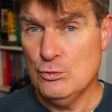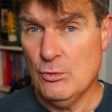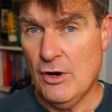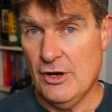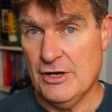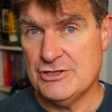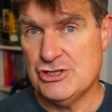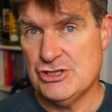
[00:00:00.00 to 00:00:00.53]

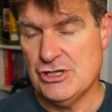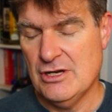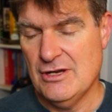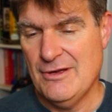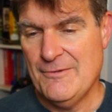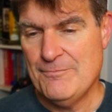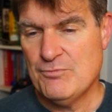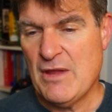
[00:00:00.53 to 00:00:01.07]
watch,
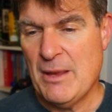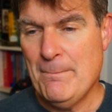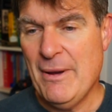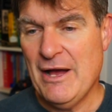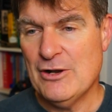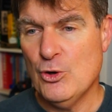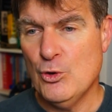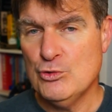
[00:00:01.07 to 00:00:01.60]

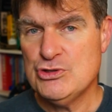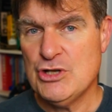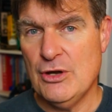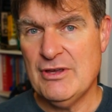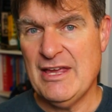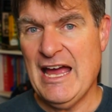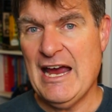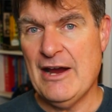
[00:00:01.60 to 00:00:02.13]
but also
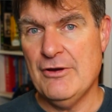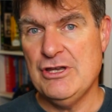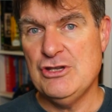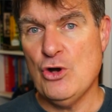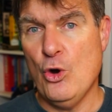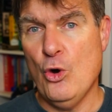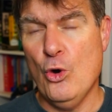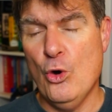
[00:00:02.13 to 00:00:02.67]
carried
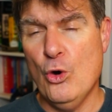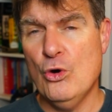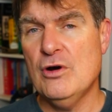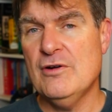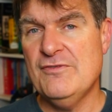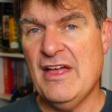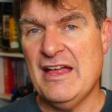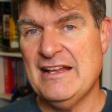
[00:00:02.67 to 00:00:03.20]
all
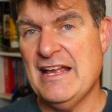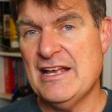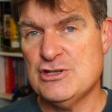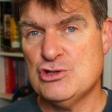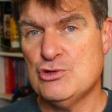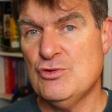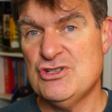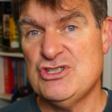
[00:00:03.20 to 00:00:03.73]
of that
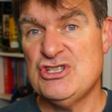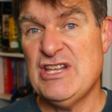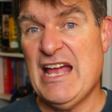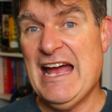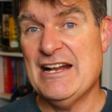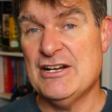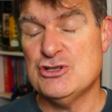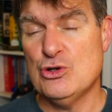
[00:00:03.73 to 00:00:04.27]
extra
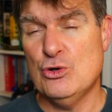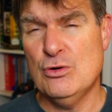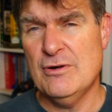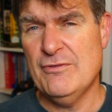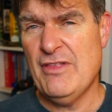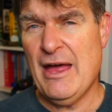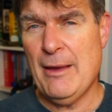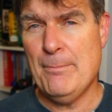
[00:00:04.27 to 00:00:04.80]
status, all
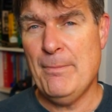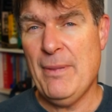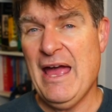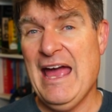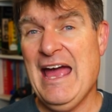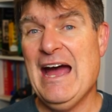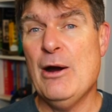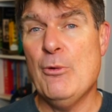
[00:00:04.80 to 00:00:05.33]
of that
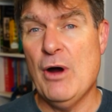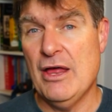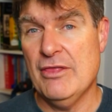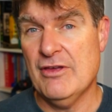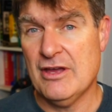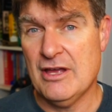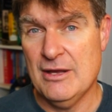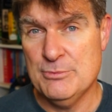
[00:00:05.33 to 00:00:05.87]
power
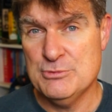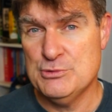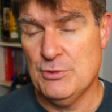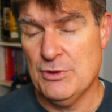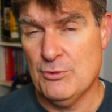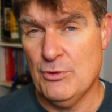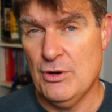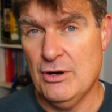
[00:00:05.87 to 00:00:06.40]
that comes with
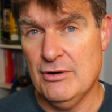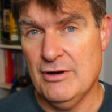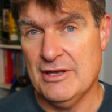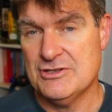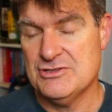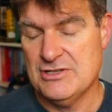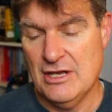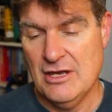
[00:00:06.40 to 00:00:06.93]
a
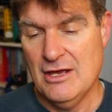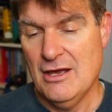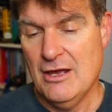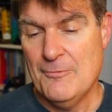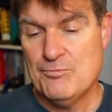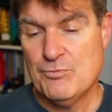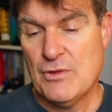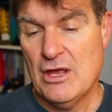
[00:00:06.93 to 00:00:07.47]
Rolex?
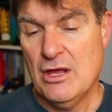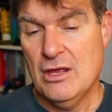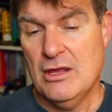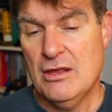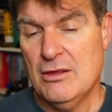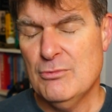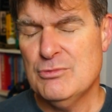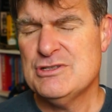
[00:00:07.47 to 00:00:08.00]

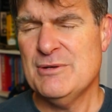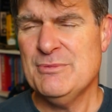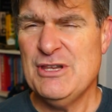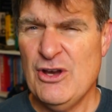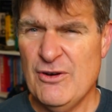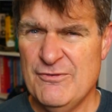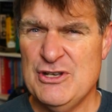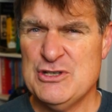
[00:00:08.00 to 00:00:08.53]
Some of the
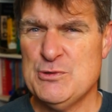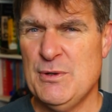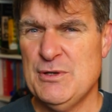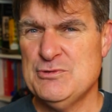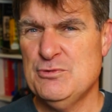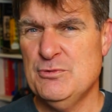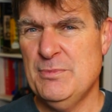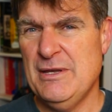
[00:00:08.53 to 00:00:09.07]
obvious
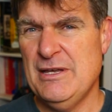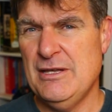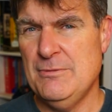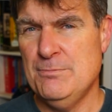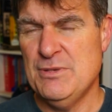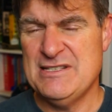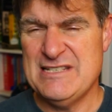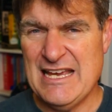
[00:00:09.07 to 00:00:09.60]
ones would be
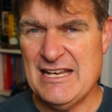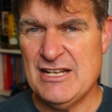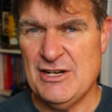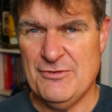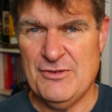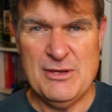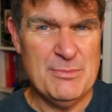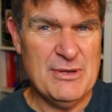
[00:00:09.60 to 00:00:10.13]
Patek and
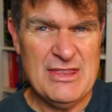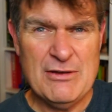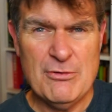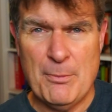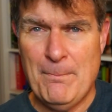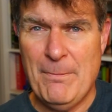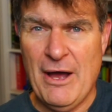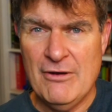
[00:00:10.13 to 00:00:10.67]
everything, but they're
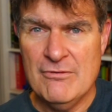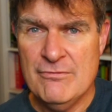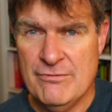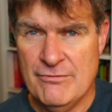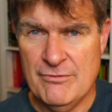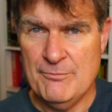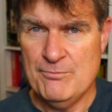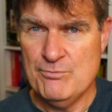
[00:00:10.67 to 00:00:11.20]

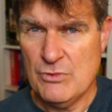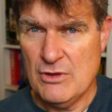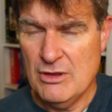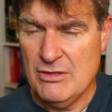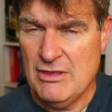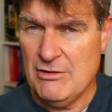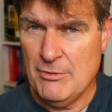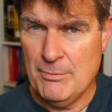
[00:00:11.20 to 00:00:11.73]
above
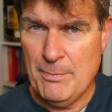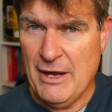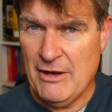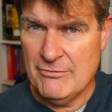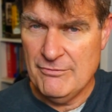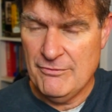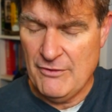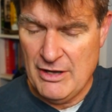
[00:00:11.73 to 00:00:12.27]

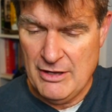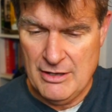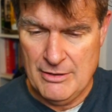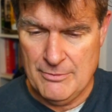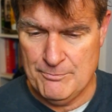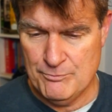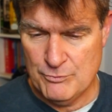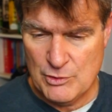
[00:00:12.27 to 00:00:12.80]

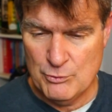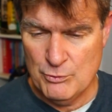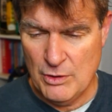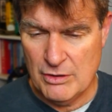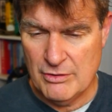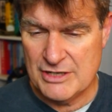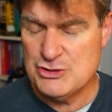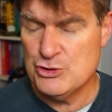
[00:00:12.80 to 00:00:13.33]

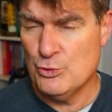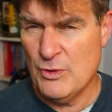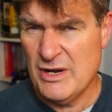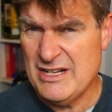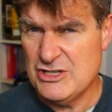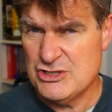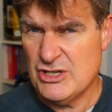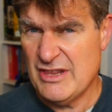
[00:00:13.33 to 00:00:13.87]
Rolex
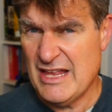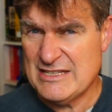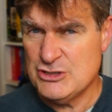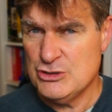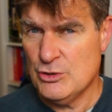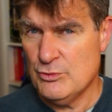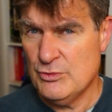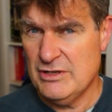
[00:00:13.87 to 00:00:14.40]
already, so that's
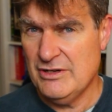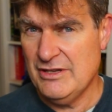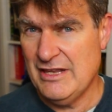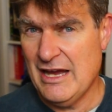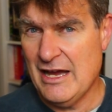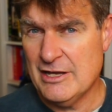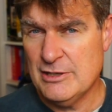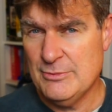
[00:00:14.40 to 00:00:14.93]
not really the
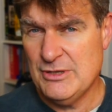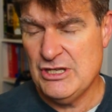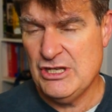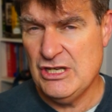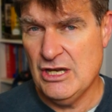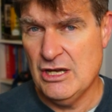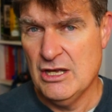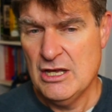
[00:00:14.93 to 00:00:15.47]
argument
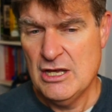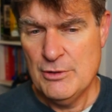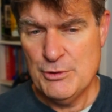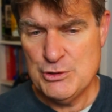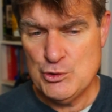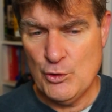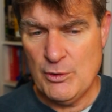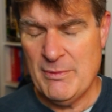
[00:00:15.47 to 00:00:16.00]
here. We're
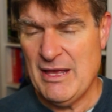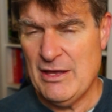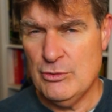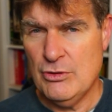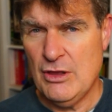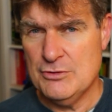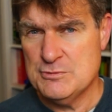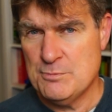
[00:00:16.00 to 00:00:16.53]
talking about
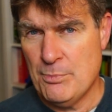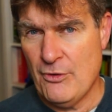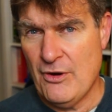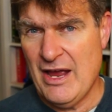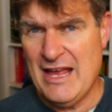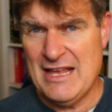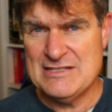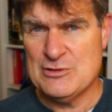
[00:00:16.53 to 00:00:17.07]
those
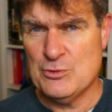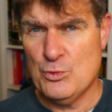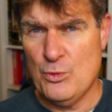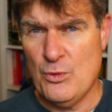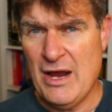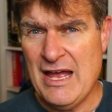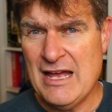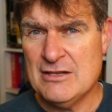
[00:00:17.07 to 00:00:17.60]
brands
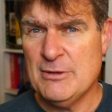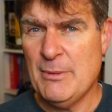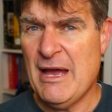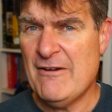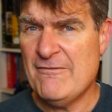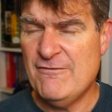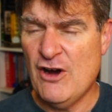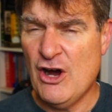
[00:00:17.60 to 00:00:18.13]
around
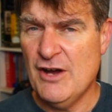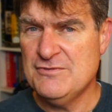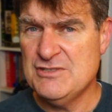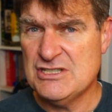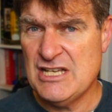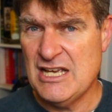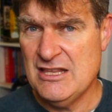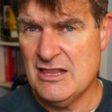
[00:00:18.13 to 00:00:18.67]
about 5 to
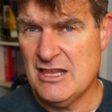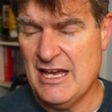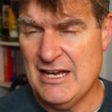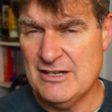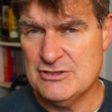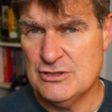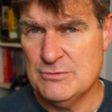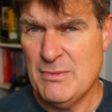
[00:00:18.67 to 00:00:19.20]

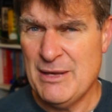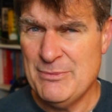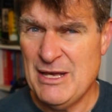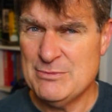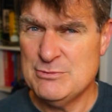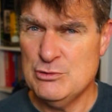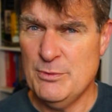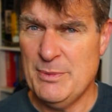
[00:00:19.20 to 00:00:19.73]
10,000, maybe
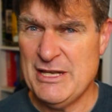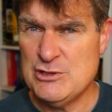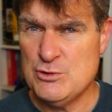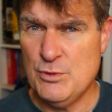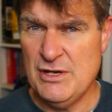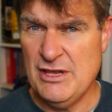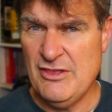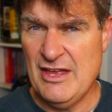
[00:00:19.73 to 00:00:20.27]
up to about
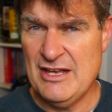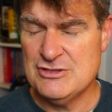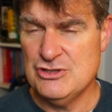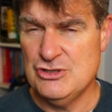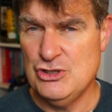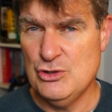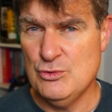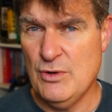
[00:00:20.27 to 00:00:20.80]

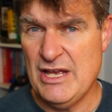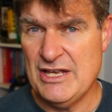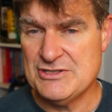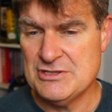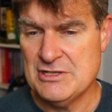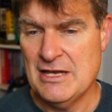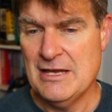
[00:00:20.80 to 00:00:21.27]
20,000 US.